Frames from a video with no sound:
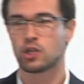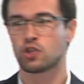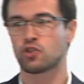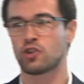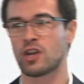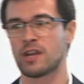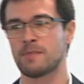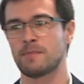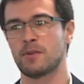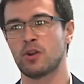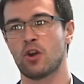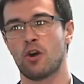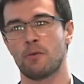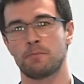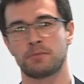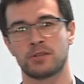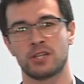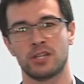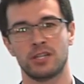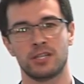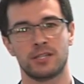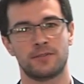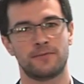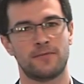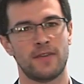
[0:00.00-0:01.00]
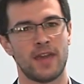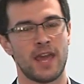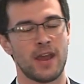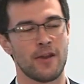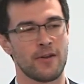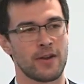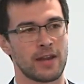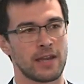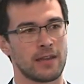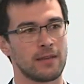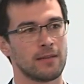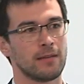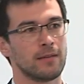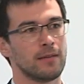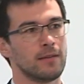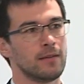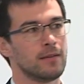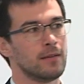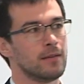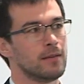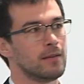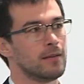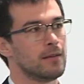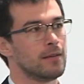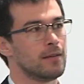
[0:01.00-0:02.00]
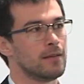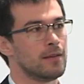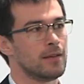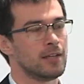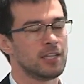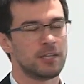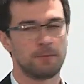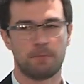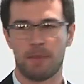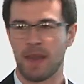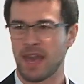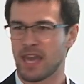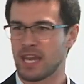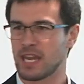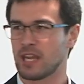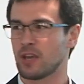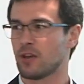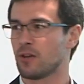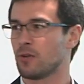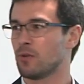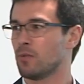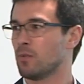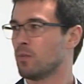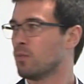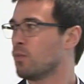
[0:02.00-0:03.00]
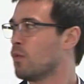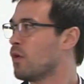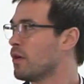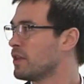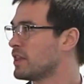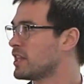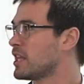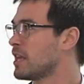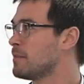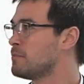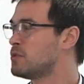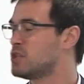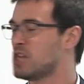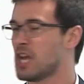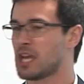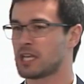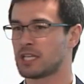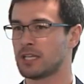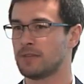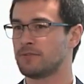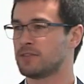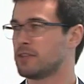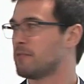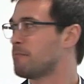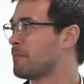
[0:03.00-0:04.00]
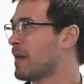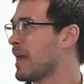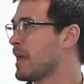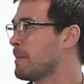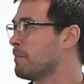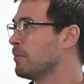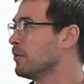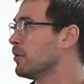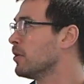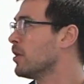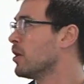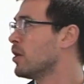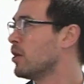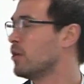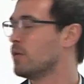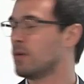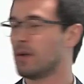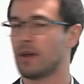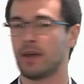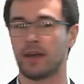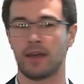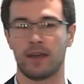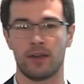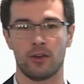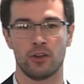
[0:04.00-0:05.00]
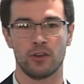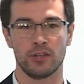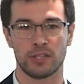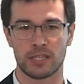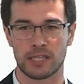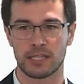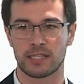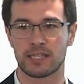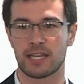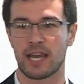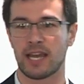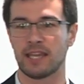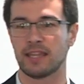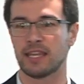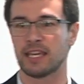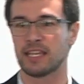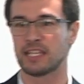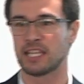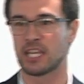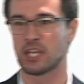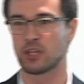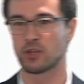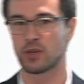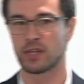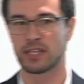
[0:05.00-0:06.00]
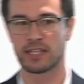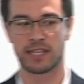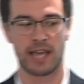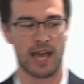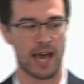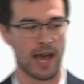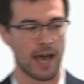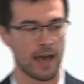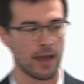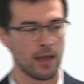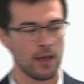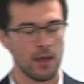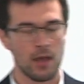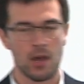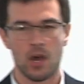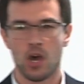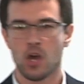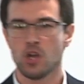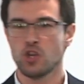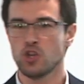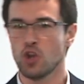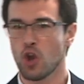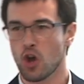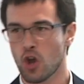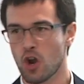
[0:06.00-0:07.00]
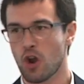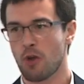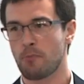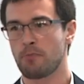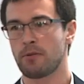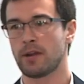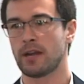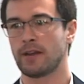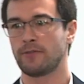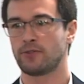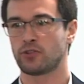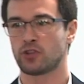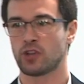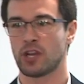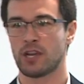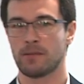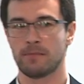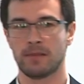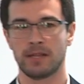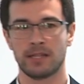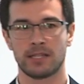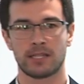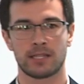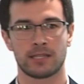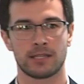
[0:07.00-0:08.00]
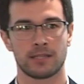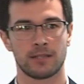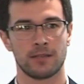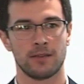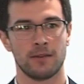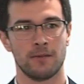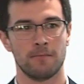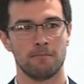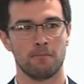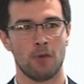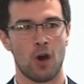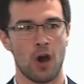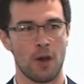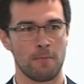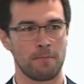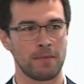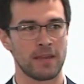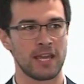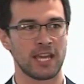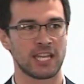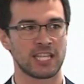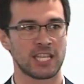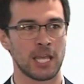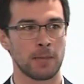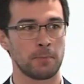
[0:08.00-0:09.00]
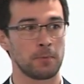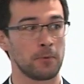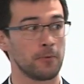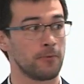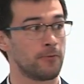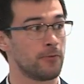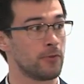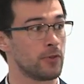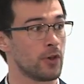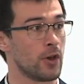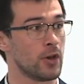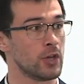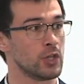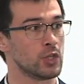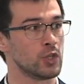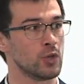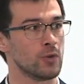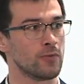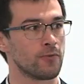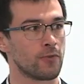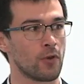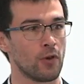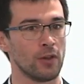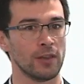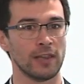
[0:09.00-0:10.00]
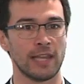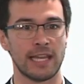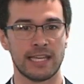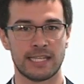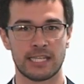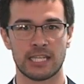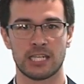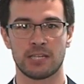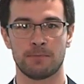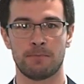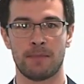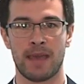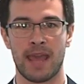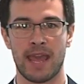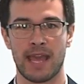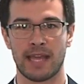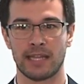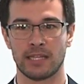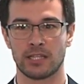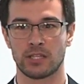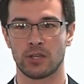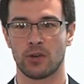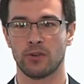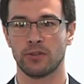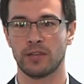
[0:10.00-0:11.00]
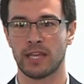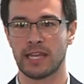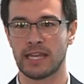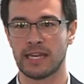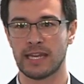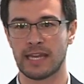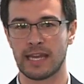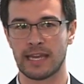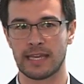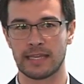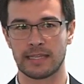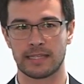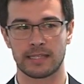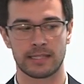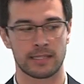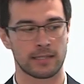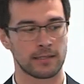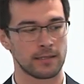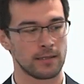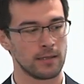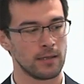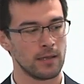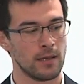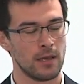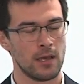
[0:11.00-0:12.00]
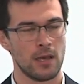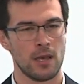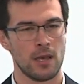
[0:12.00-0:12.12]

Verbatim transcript: Treatment options vary depending on what the objectives of people who, are, who sustain these injuries are. Non-operative treatments might be acceptable for those who have got lesser demands on their knees.